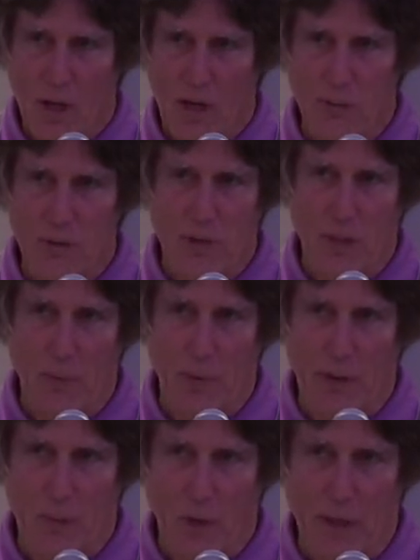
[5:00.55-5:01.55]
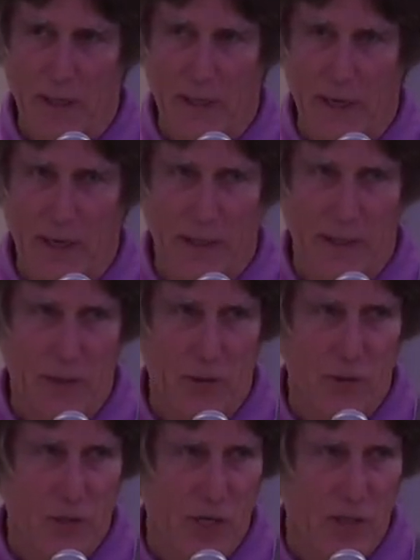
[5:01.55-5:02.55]
As we said, we want to connect
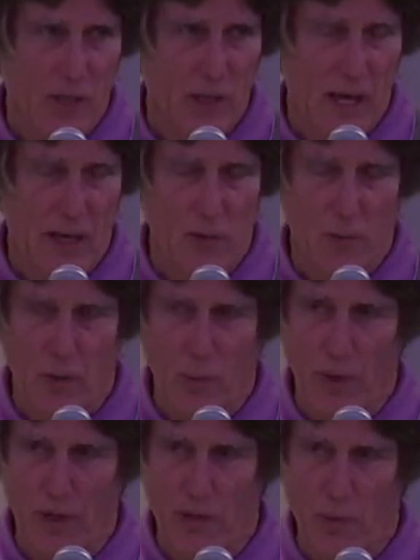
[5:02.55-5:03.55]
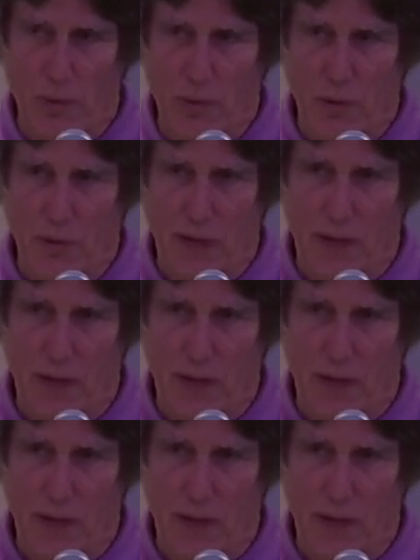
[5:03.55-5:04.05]
leaders changing lives. One of the ways that we do